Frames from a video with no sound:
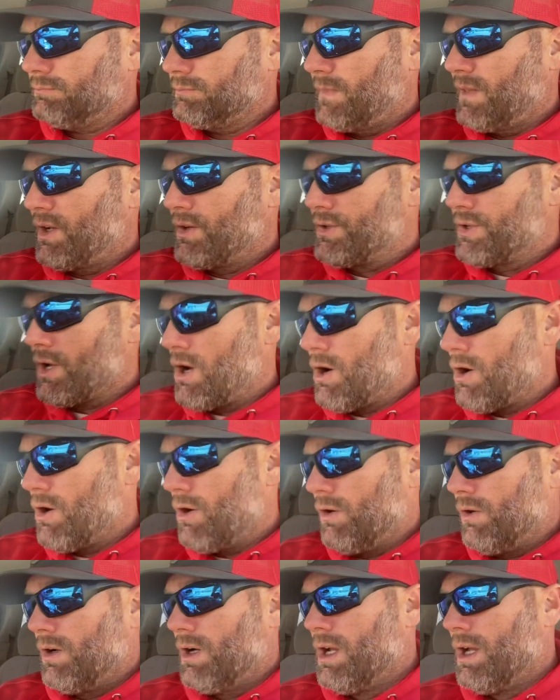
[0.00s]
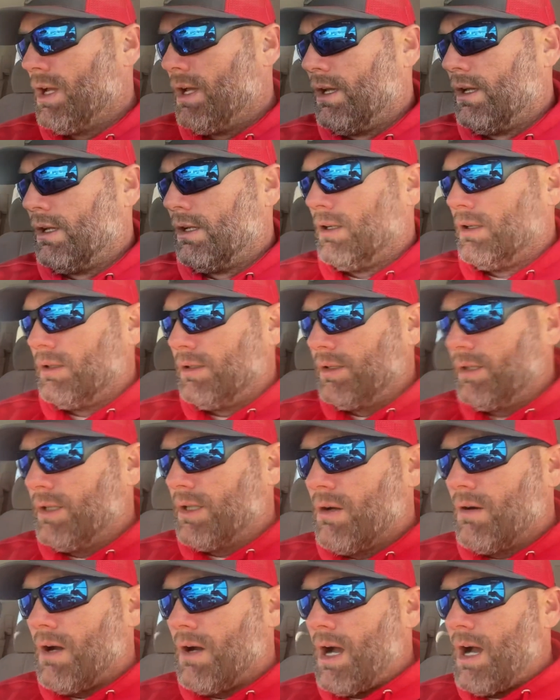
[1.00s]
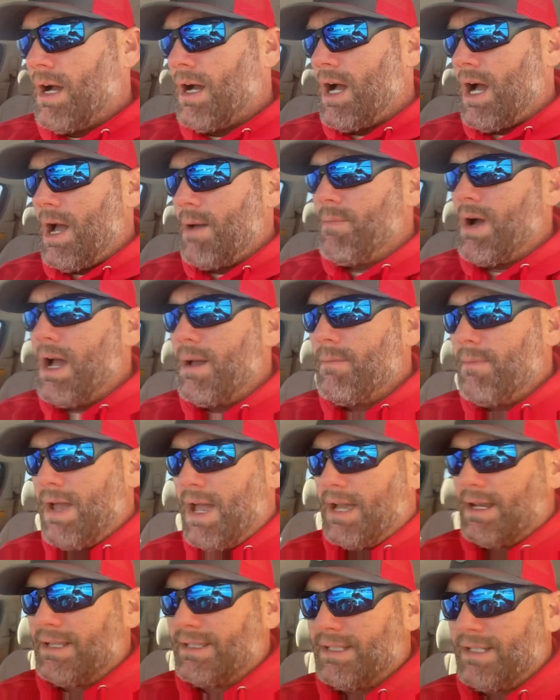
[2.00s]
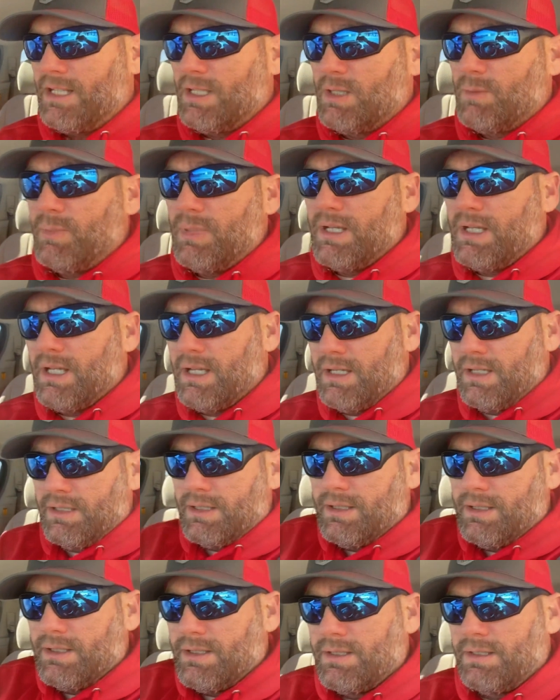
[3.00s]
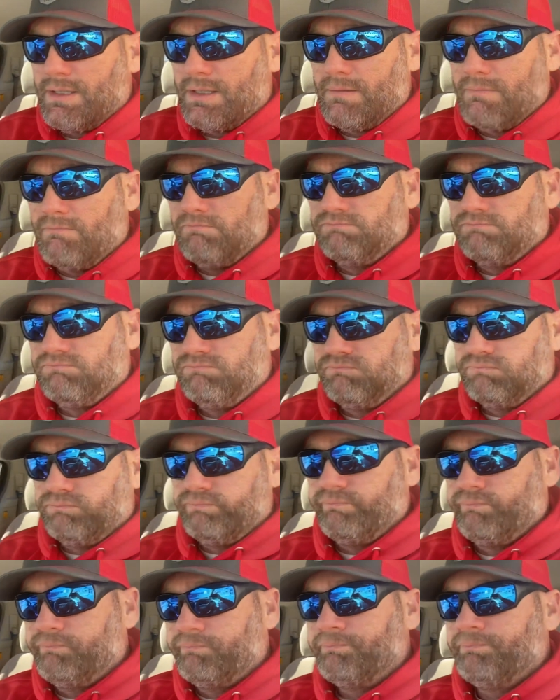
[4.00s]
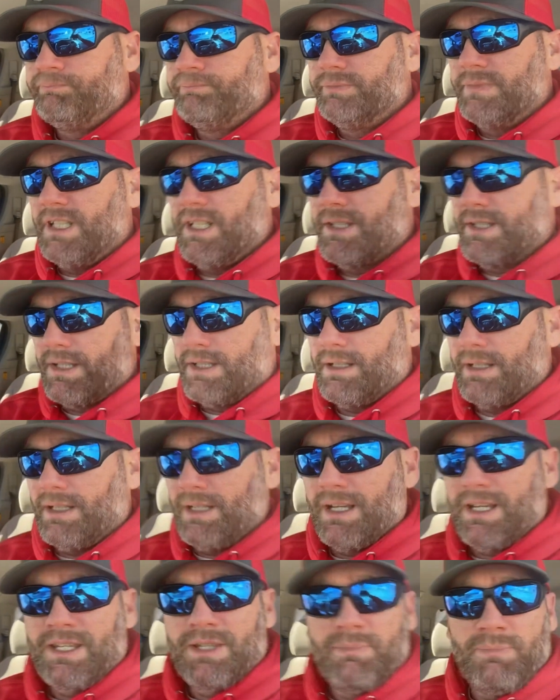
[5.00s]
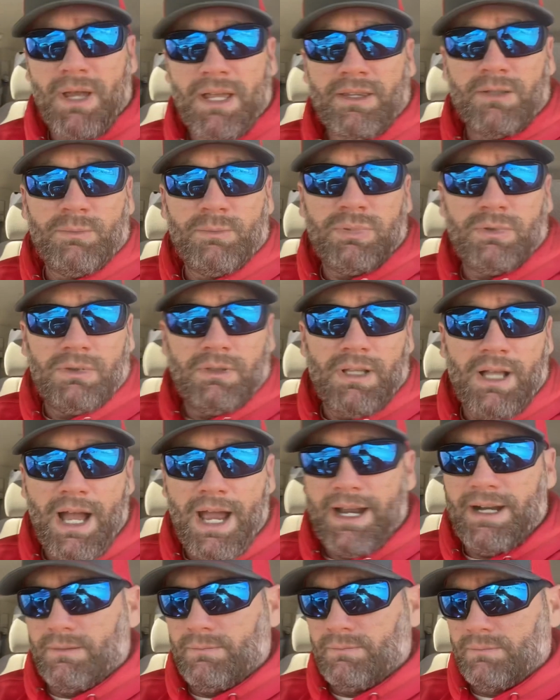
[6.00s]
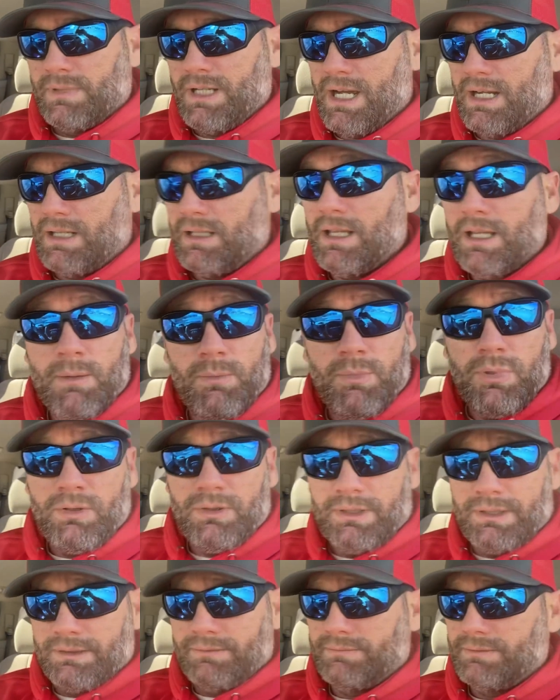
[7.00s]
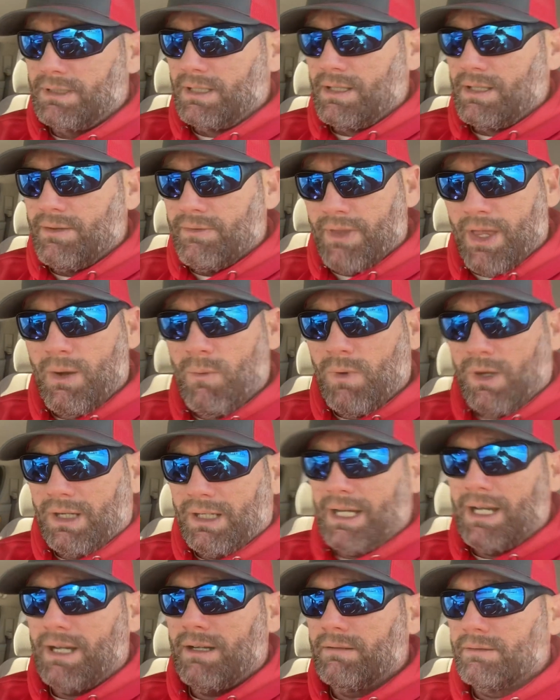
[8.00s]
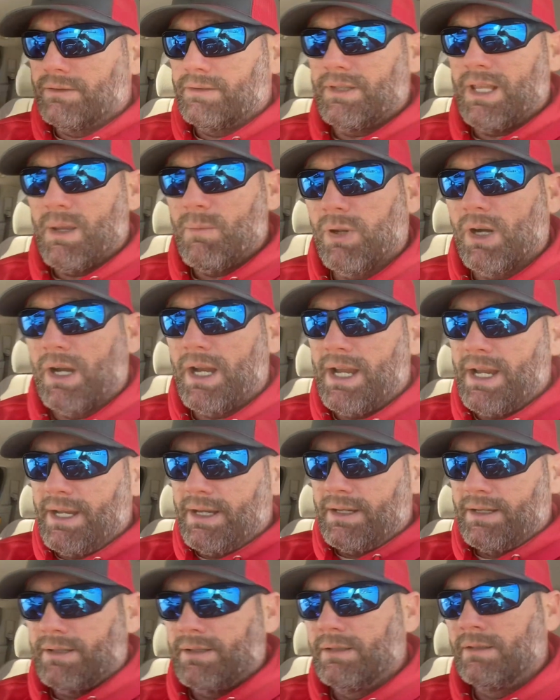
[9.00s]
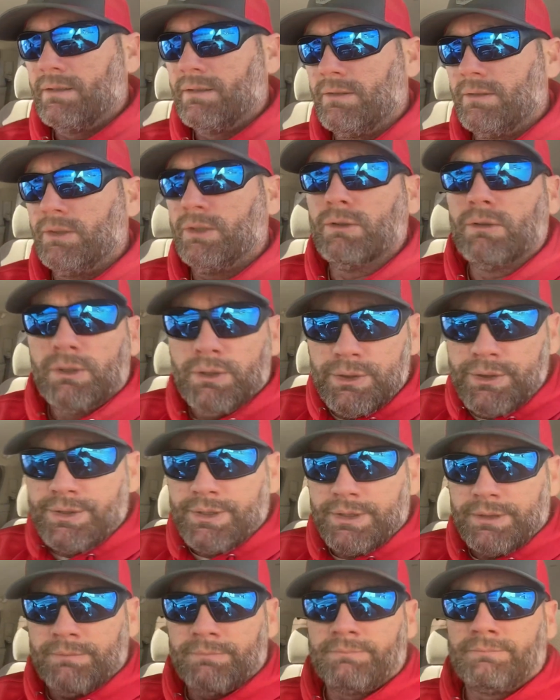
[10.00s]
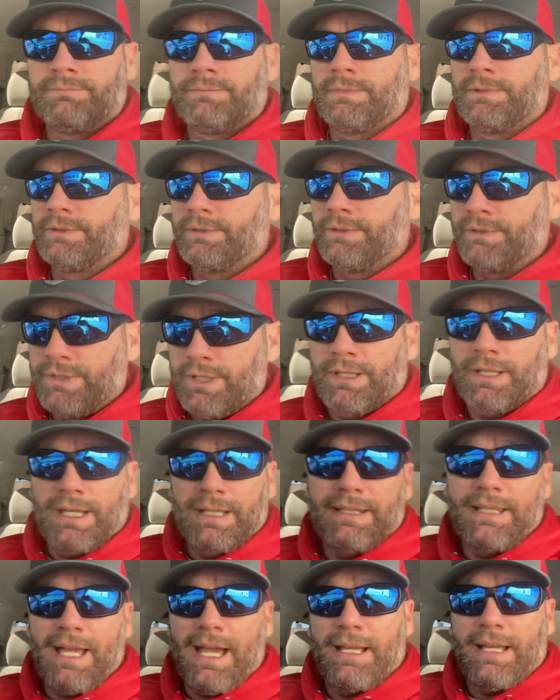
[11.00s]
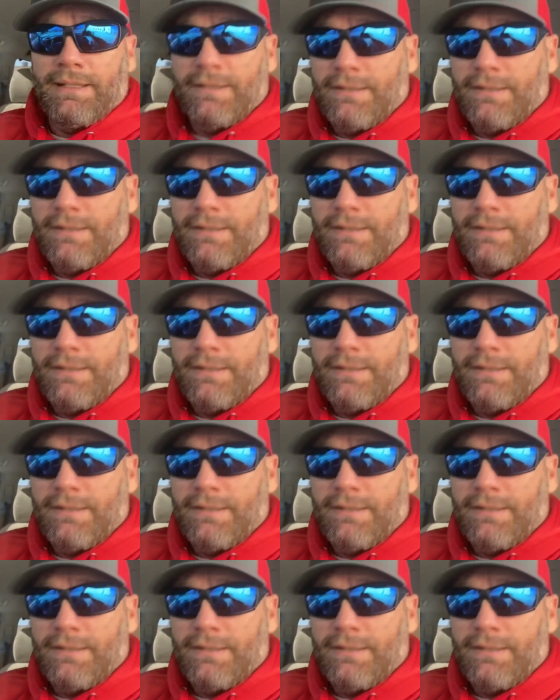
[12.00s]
So, I buy magazines because it's a expendable item, kind of like a bullet. They wear out, they break, you lose them, shit like that.